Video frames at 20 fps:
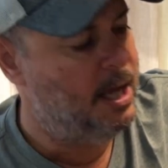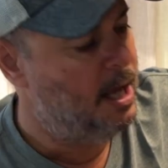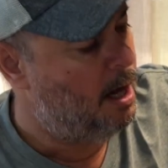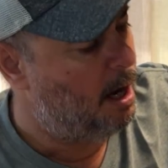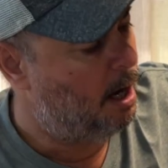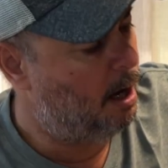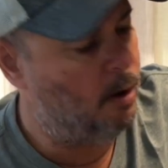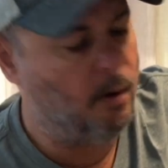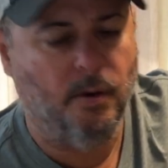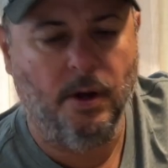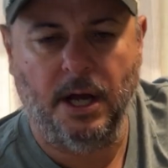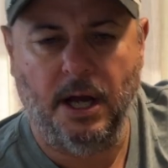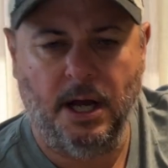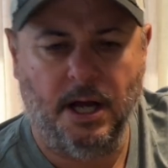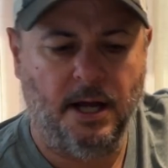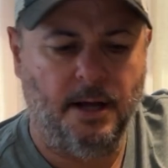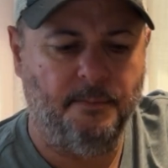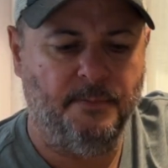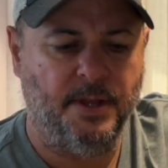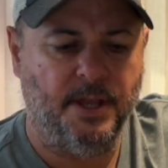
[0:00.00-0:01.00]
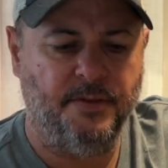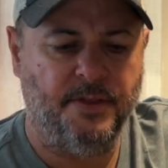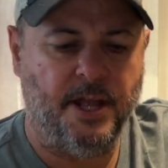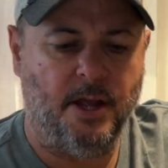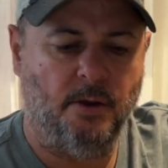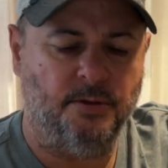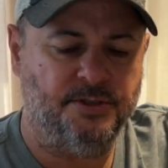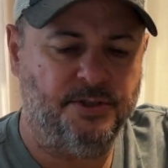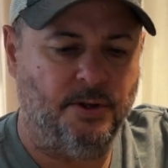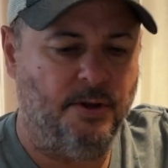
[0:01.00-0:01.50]
Oh, they
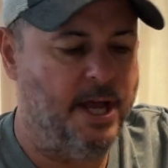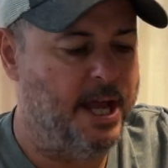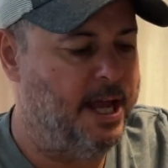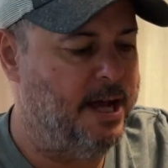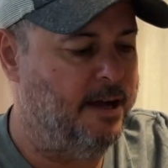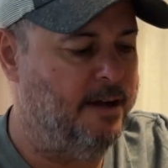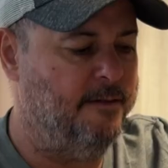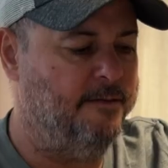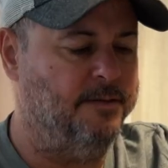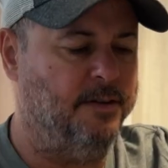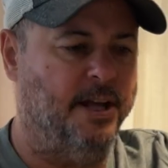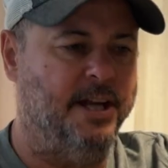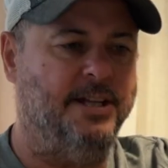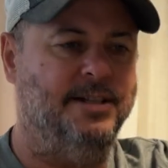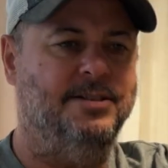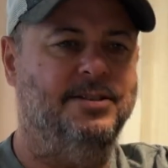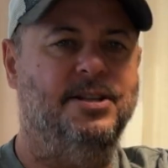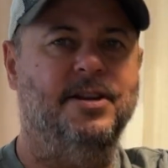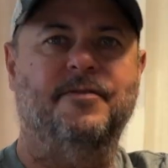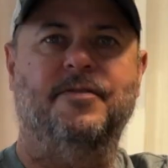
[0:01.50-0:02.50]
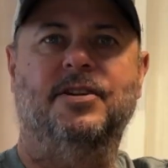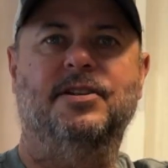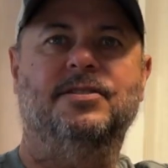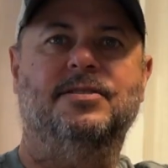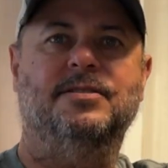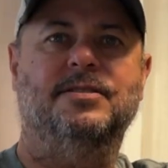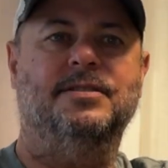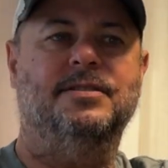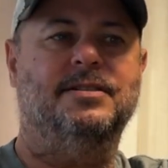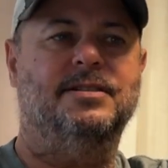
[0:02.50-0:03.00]
also have like different
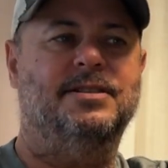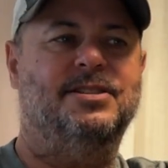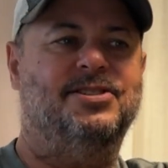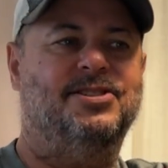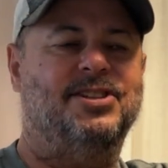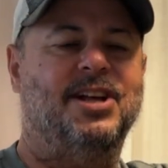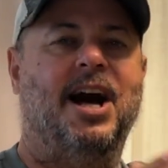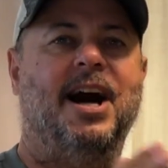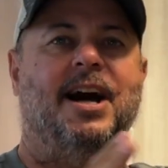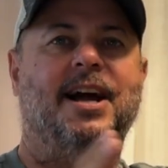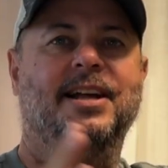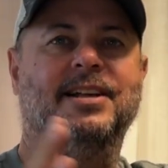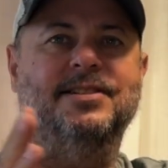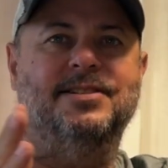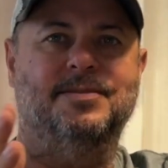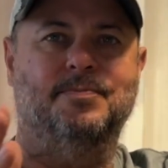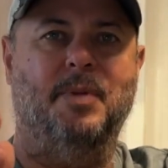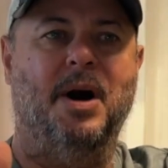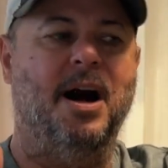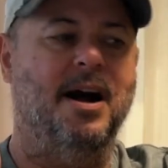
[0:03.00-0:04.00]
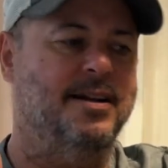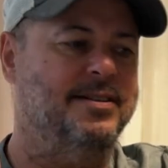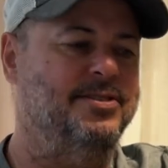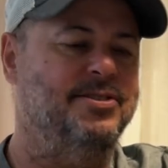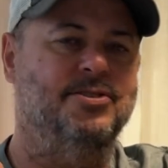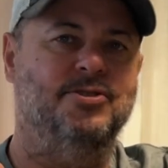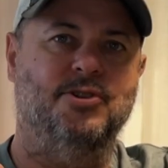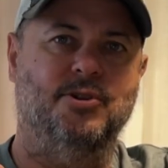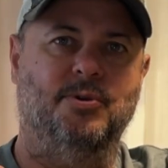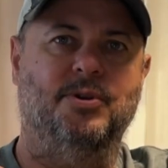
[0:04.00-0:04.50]
size
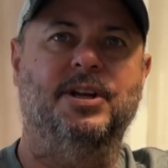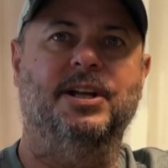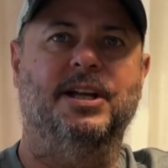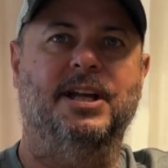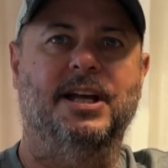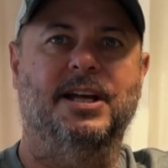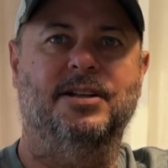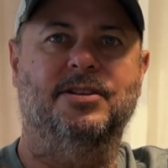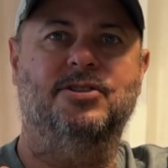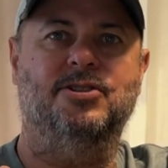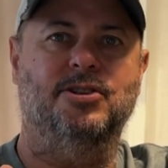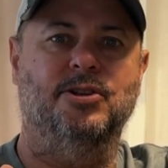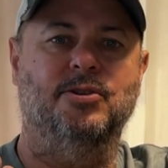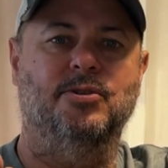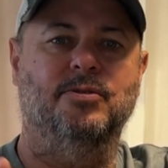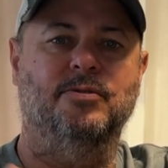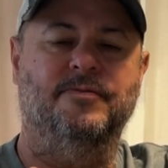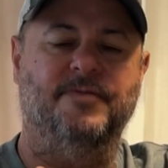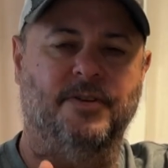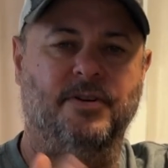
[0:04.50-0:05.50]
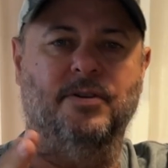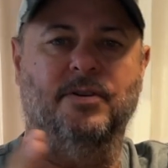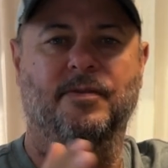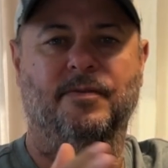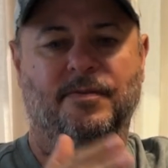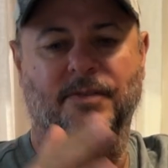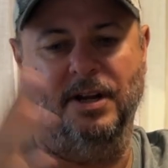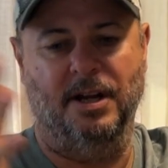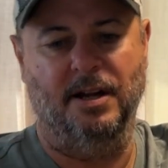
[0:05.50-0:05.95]
boxes you can get to for,